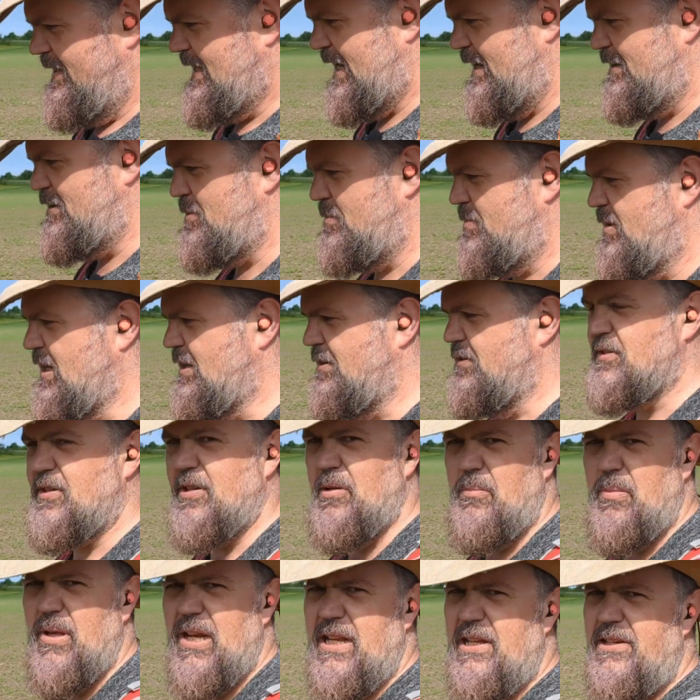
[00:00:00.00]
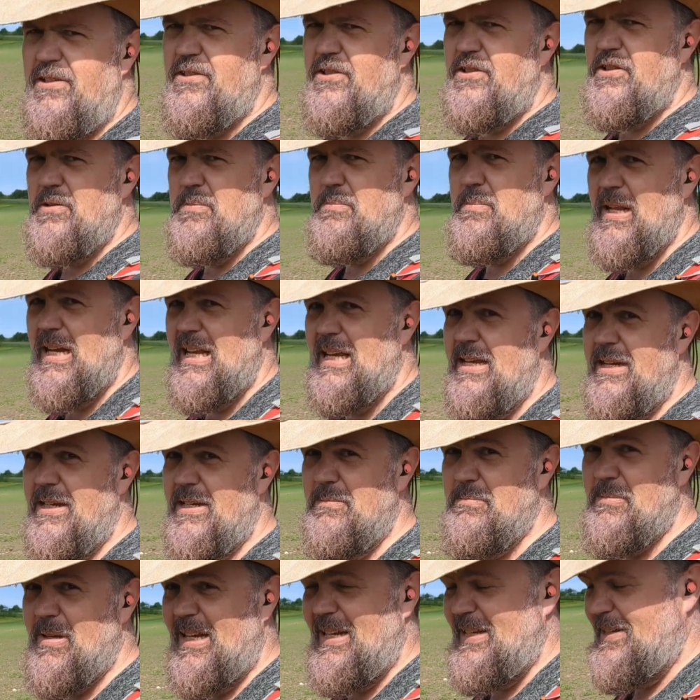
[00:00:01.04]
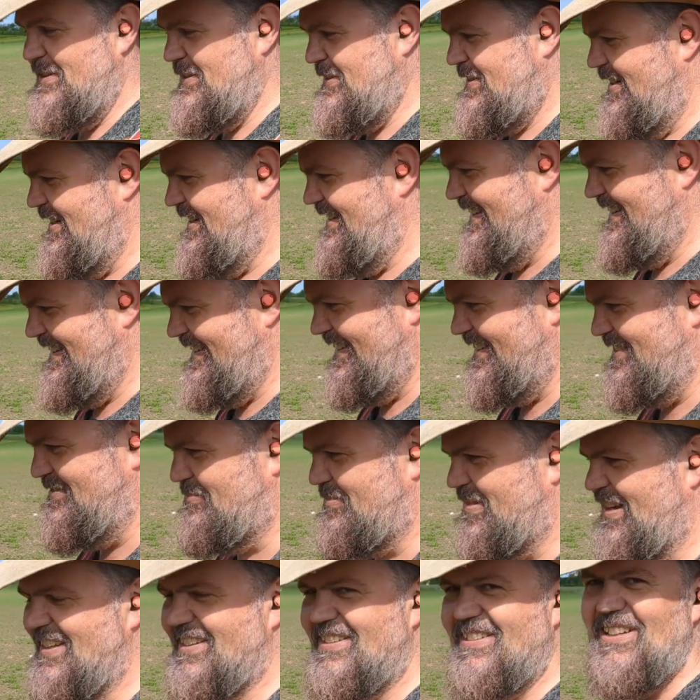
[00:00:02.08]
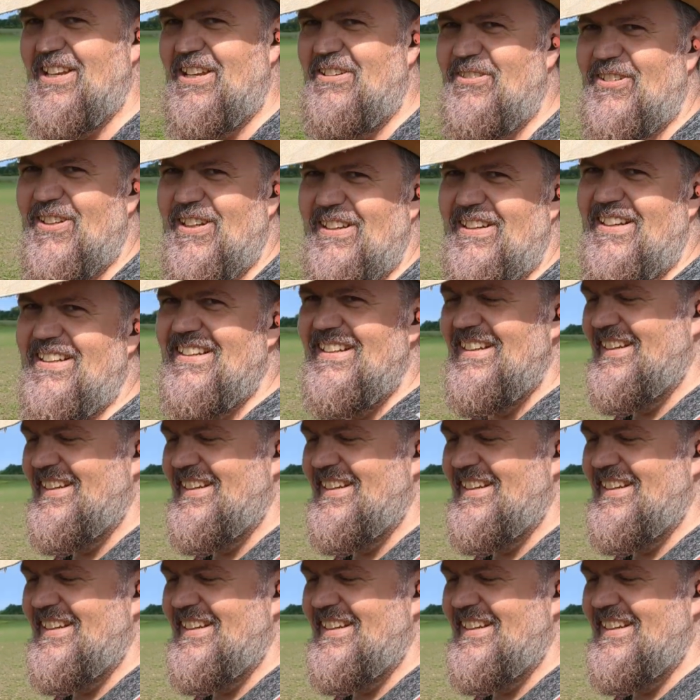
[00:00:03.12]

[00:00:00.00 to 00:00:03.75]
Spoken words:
how do you pronounce it, Billinge? The place names around